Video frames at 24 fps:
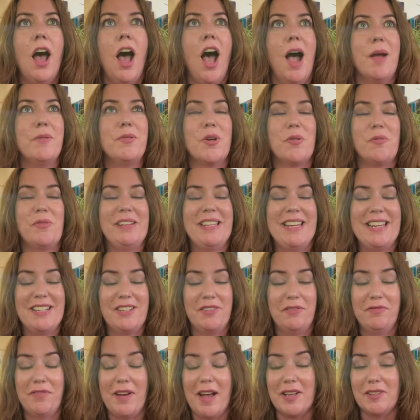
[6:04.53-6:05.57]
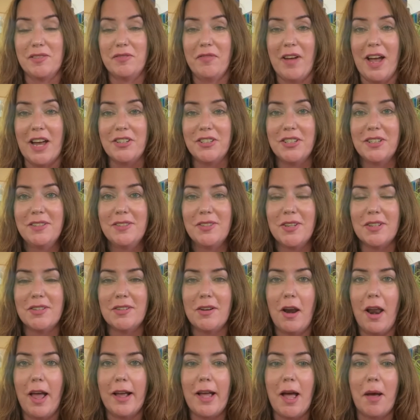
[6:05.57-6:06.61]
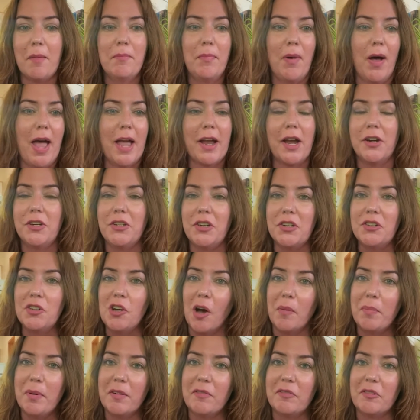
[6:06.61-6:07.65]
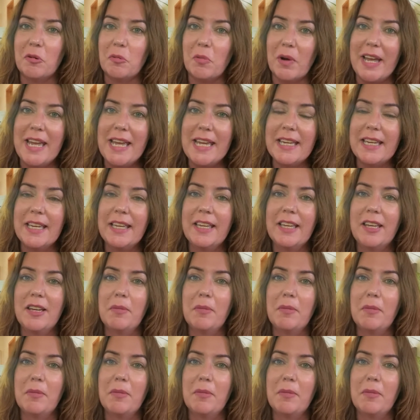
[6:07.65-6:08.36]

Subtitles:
I'm not really into fast fashion, so it's not like I'm buying a new top every week,